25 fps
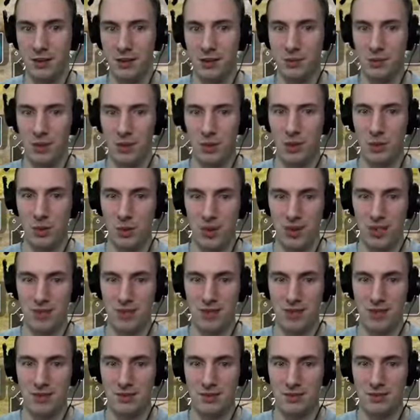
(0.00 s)
which
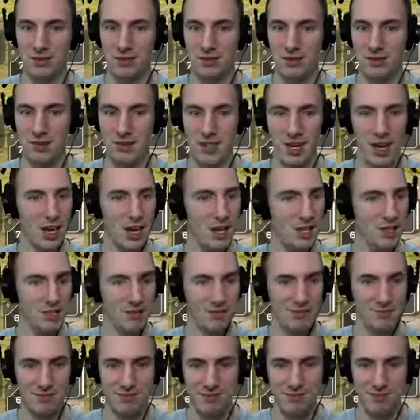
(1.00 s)
was not
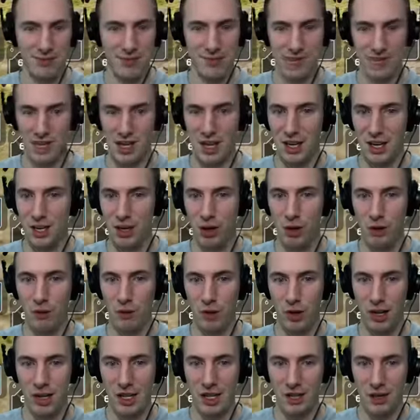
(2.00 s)
go
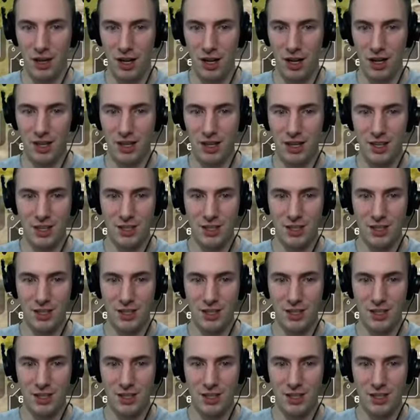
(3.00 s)
for it at all.